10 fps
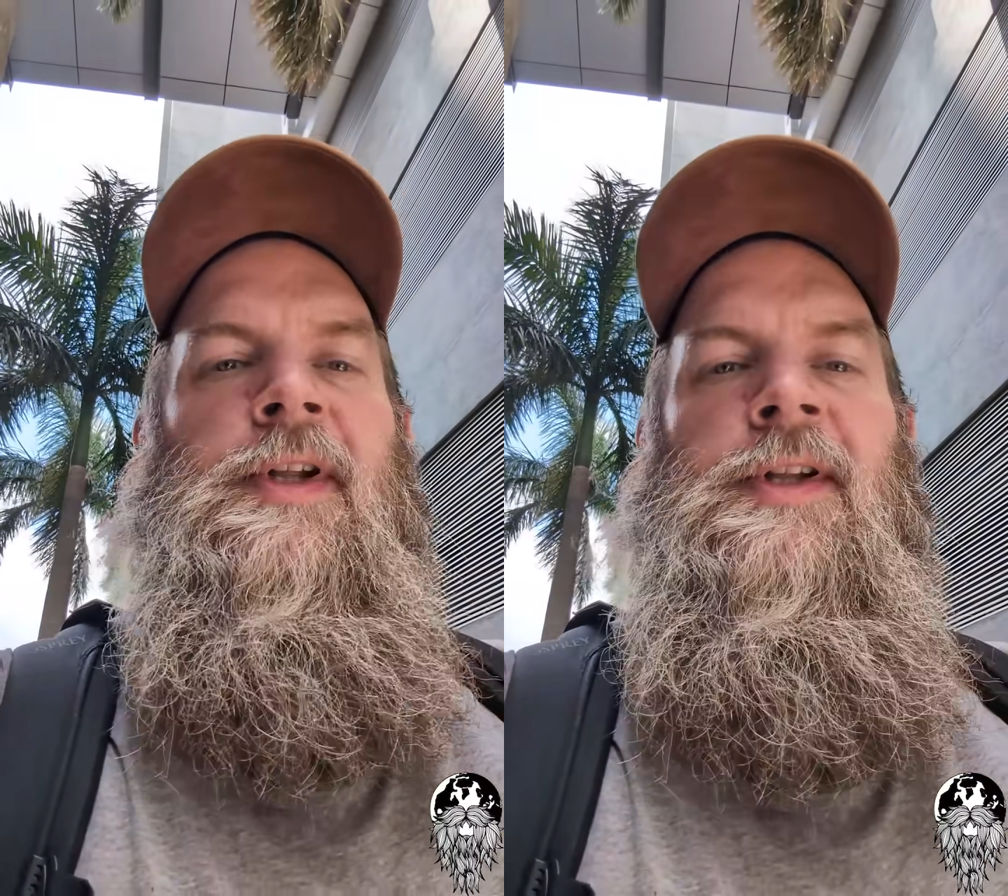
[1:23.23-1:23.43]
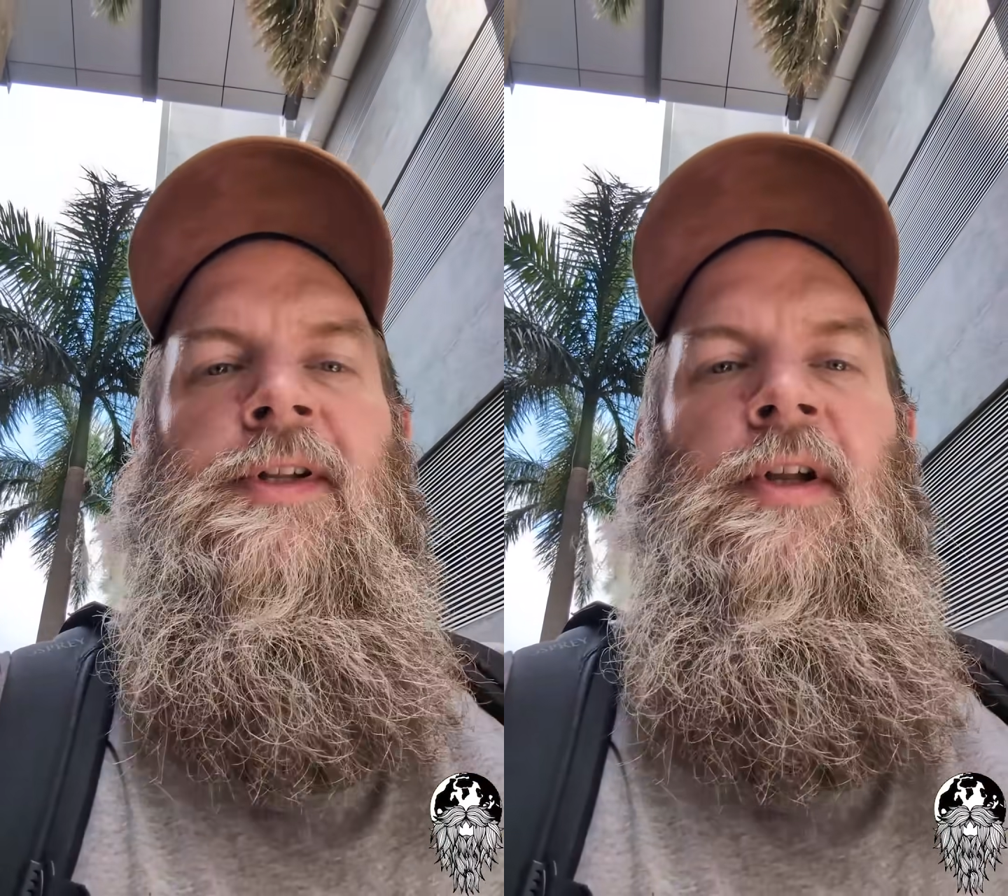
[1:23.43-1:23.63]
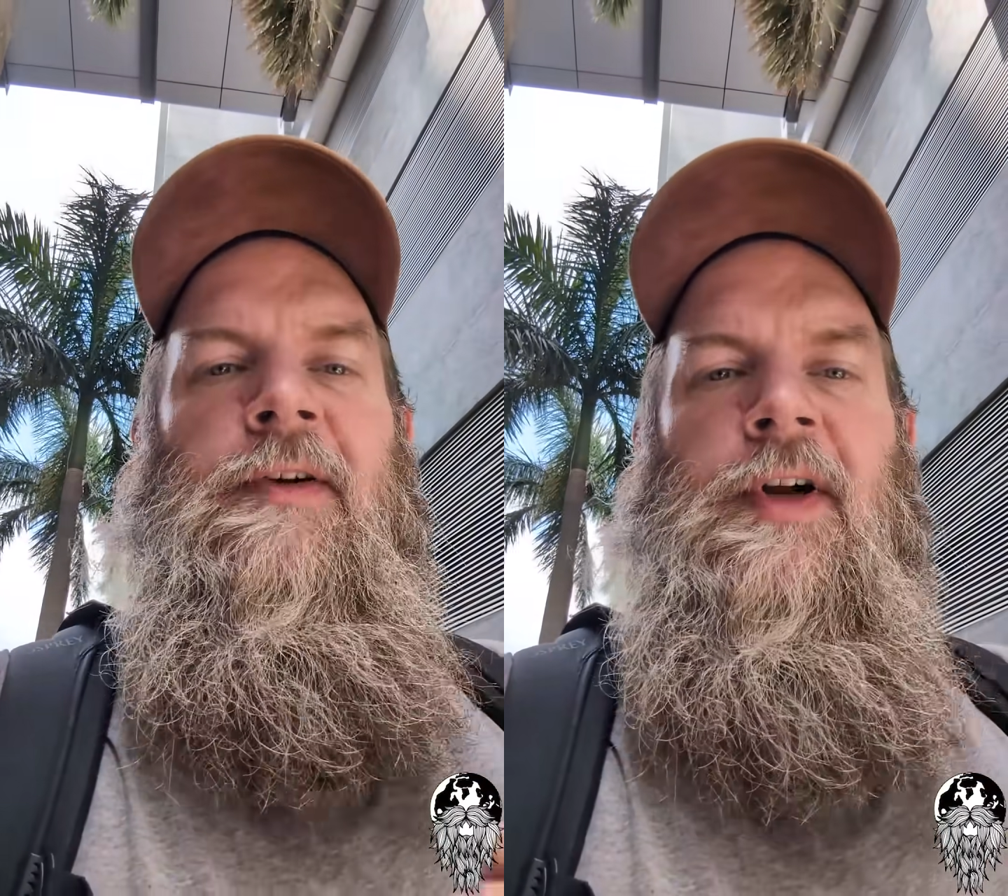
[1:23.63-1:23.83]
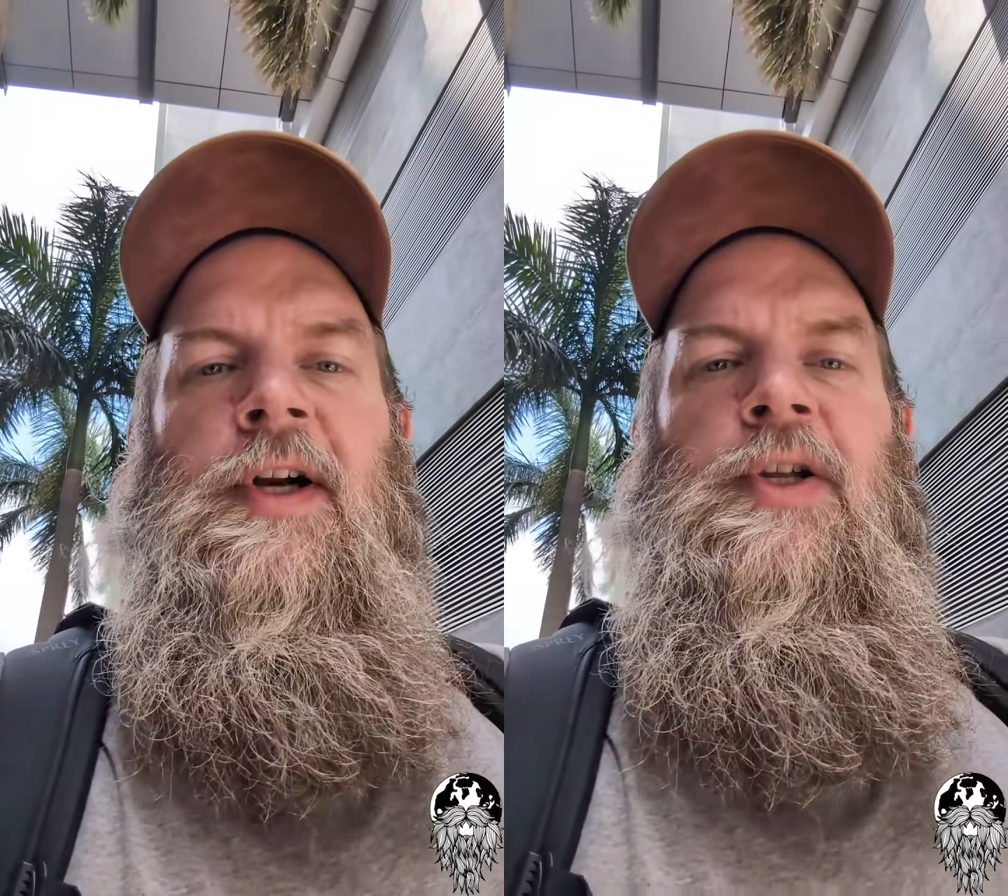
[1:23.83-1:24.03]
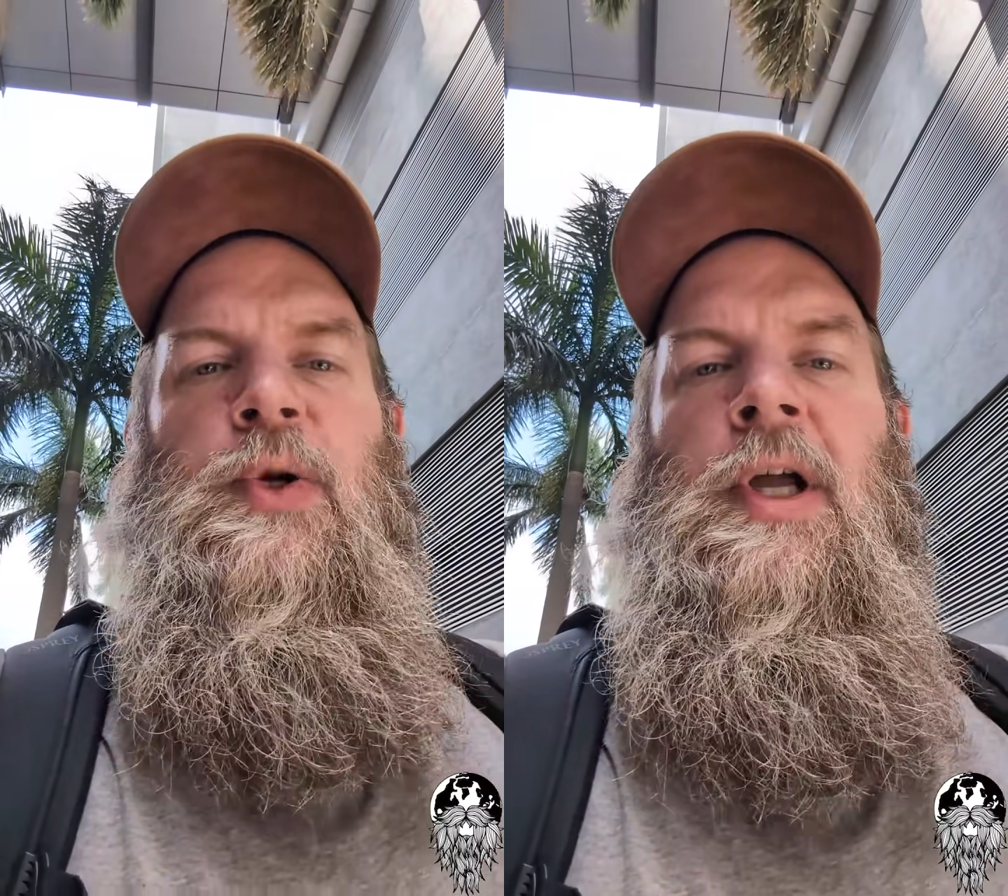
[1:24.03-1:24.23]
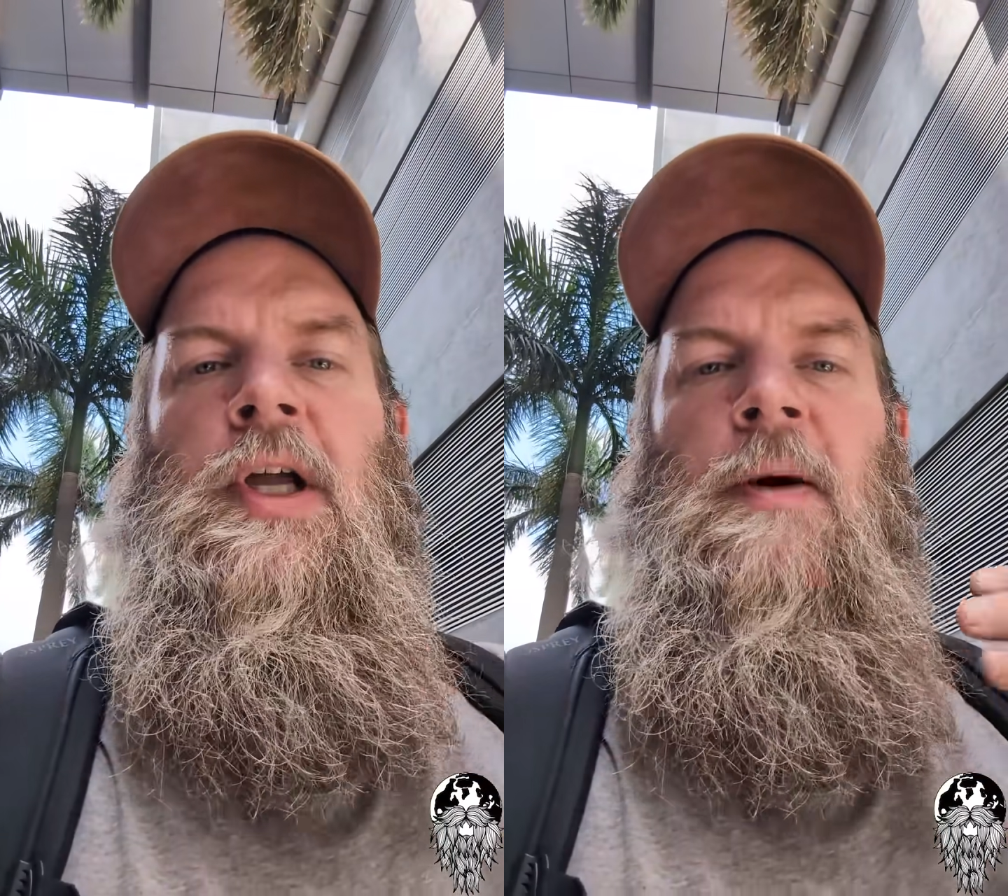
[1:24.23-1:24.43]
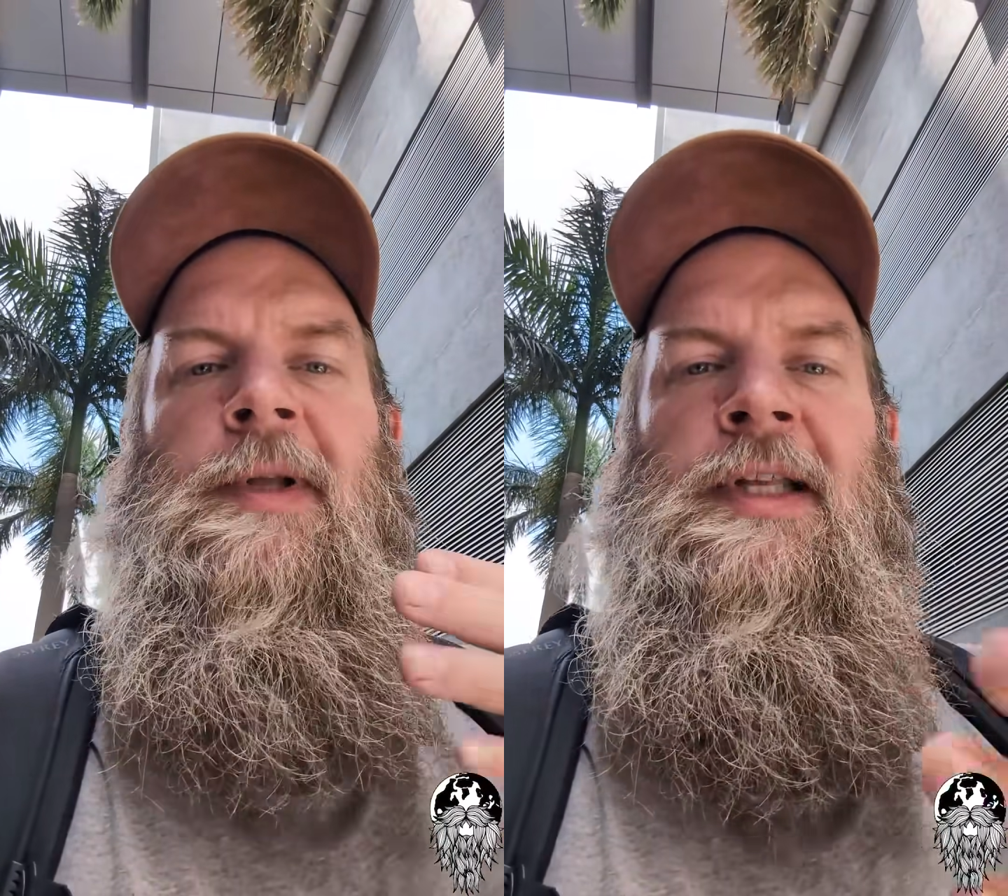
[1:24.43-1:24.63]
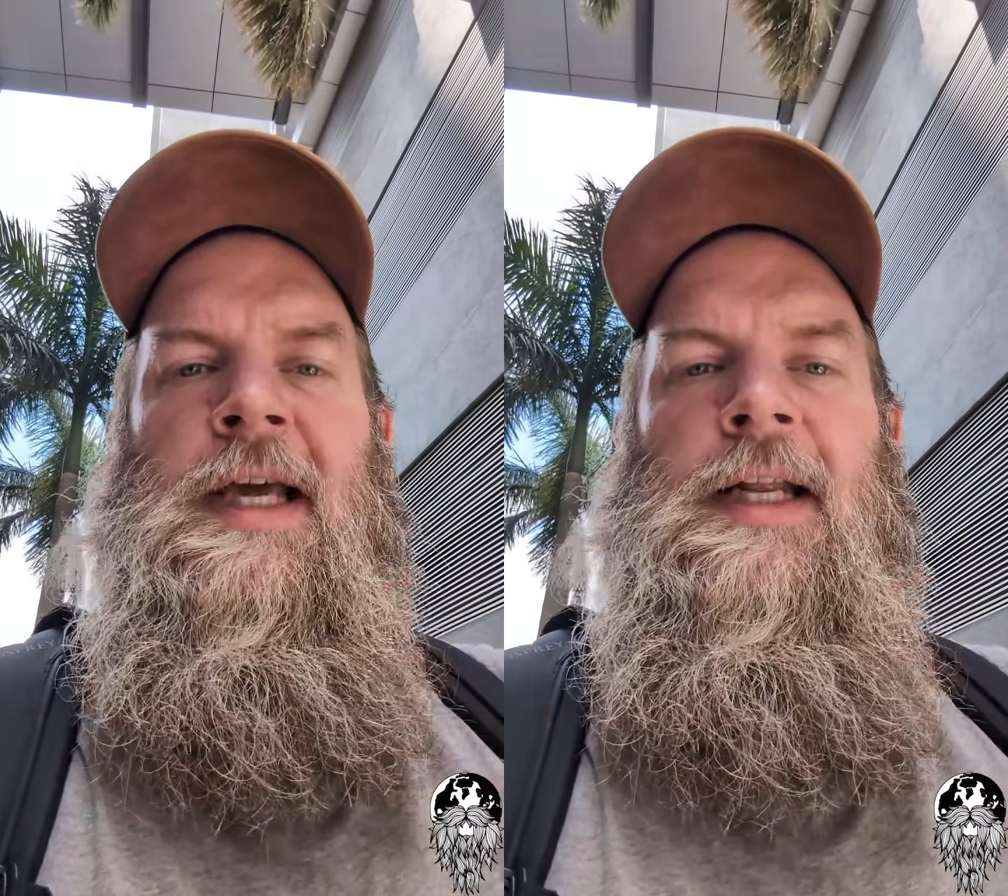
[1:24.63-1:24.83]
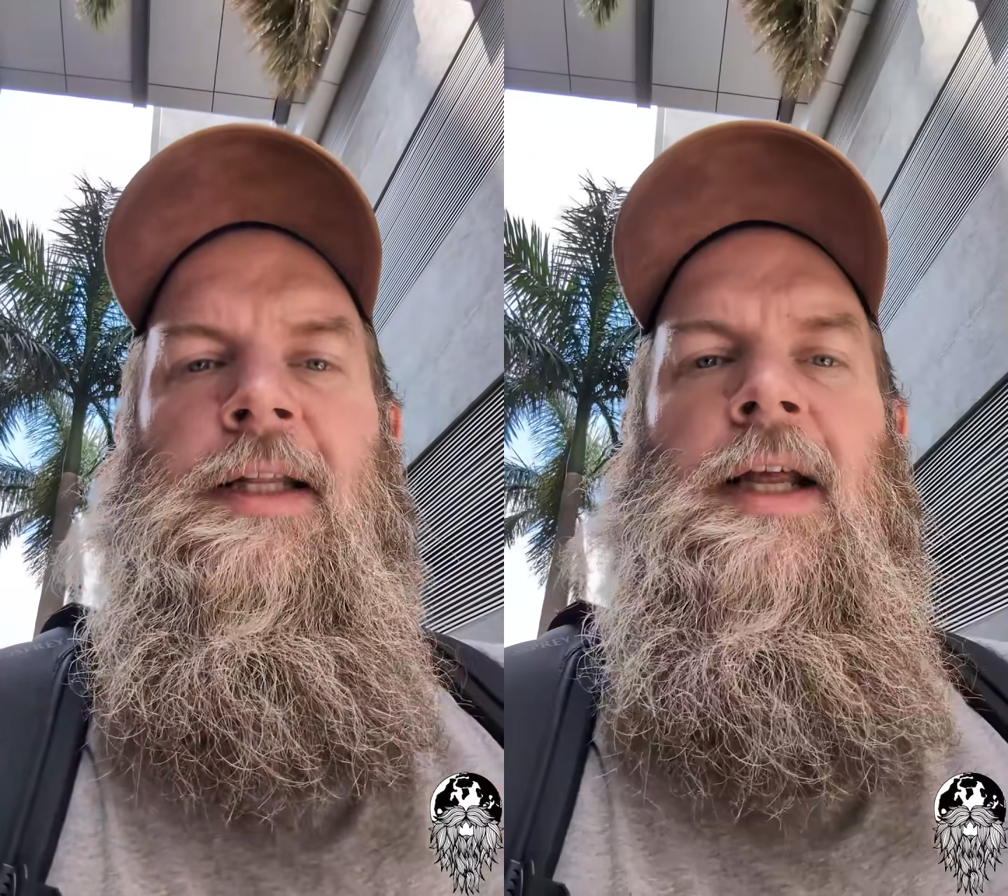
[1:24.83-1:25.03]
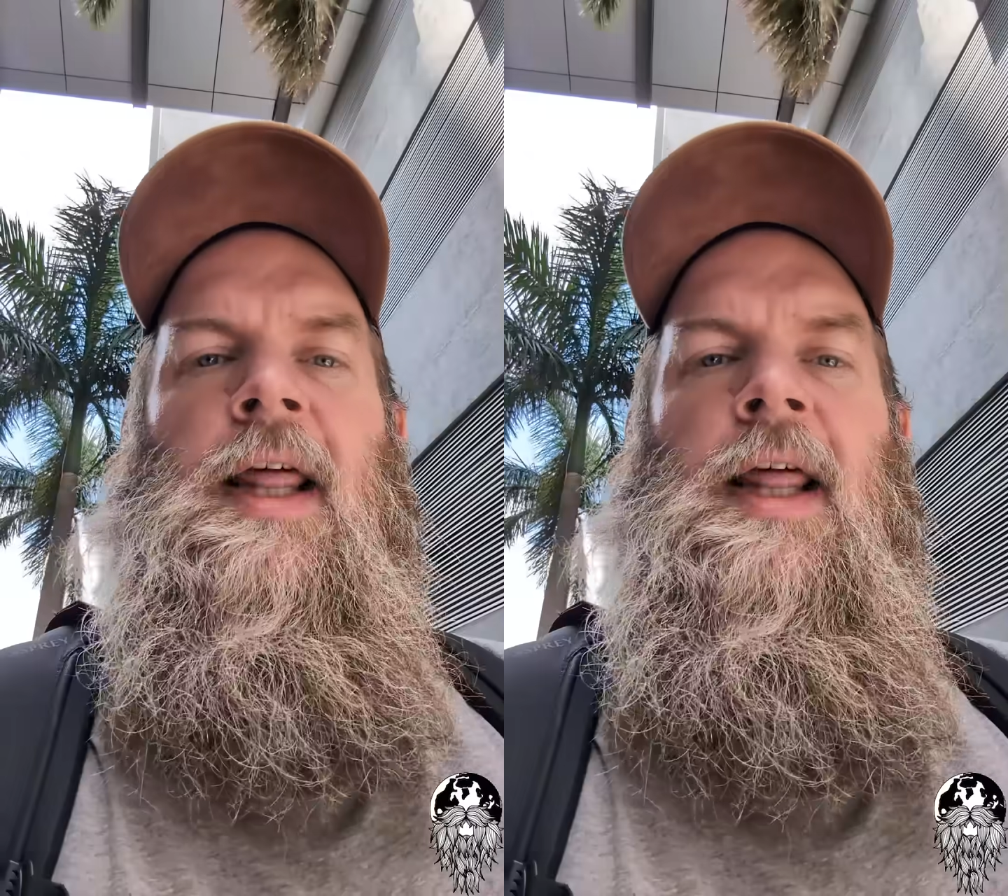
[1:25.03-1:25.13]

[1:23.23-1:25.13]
is delivered, you can come and get it.